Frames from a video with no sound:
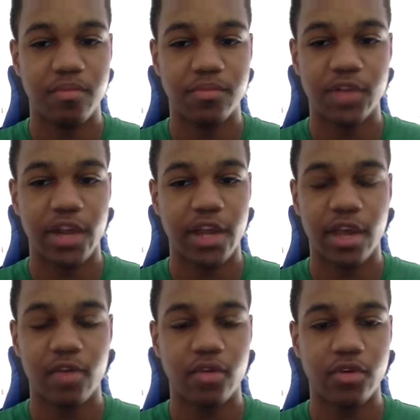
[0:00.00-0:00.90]
try to
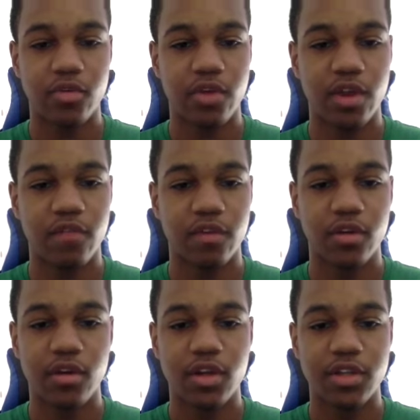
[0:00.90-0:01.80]
heckle you,
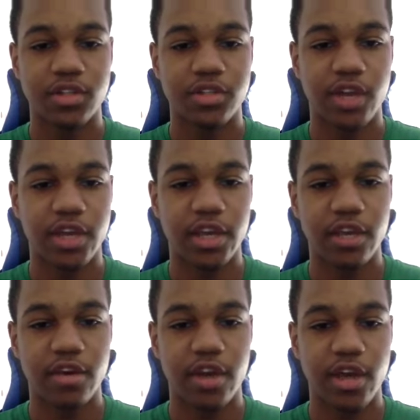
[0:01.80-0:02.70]
whatever, to try to get in
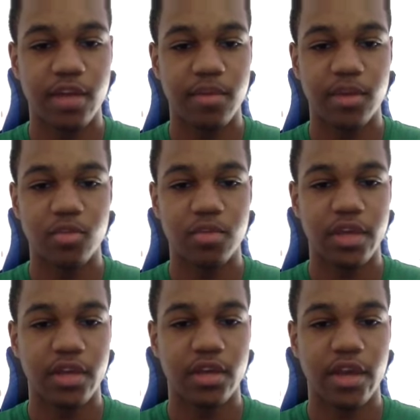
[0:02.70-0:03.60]
your head and make you
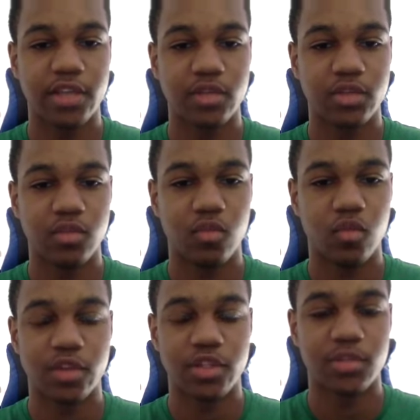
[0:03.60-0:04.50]
play as
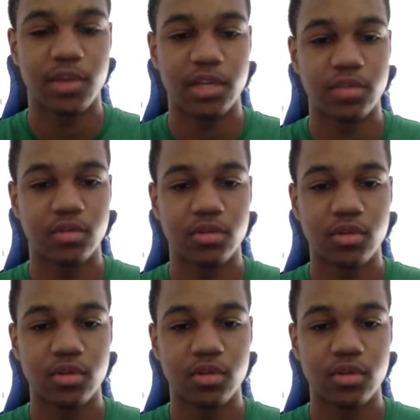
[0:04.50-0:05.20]
worse as possible.